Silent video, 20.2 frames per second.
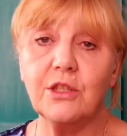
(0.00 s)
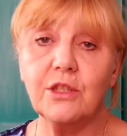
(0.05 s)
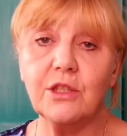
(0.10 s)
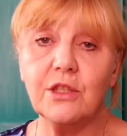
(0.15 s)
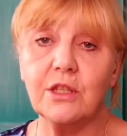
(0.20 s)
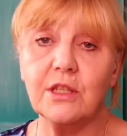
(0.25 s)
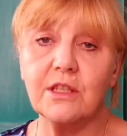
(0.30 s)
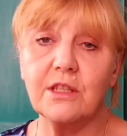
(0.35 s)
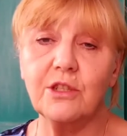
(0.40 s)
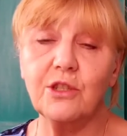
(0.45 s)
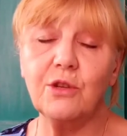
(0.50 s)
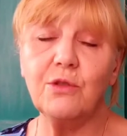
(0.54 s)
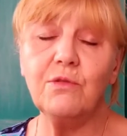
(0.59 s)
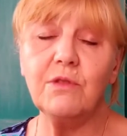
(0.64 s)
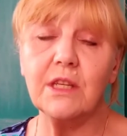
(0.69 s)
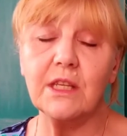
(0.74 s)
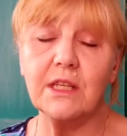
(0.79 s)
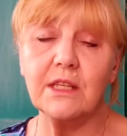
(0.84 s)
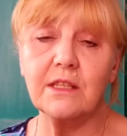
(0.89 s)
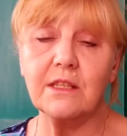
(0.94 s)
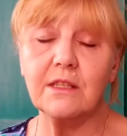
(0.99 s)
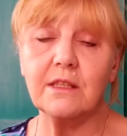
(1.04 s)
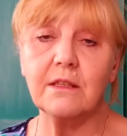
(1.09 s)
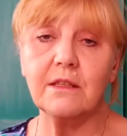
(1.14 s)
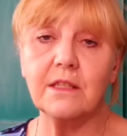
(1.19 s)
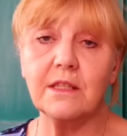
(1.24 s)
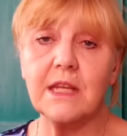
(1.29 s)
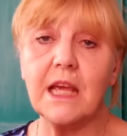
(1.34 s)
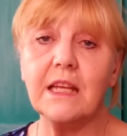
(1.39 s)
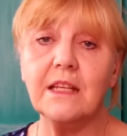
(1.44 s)
to do this
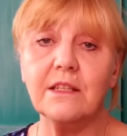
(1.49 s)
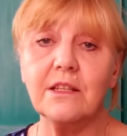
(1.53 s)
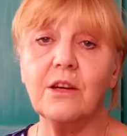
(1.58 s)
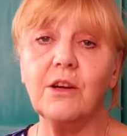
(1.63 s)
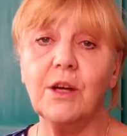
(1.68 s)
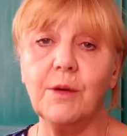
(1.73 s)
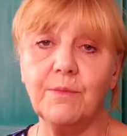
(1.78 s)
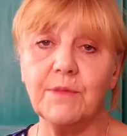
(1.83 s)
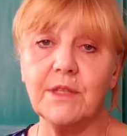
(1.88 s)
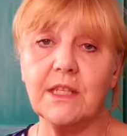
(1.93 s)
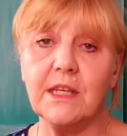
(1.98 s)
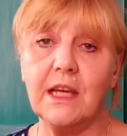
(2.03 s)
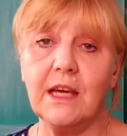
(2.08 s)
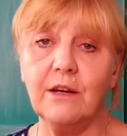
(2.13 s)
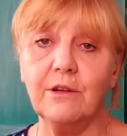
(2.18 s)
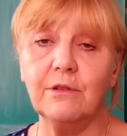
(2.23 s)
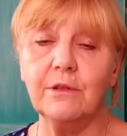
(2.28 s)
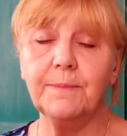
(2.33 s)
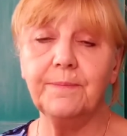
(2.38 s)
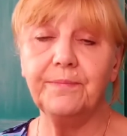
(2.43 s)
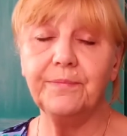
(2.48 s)
10 times now.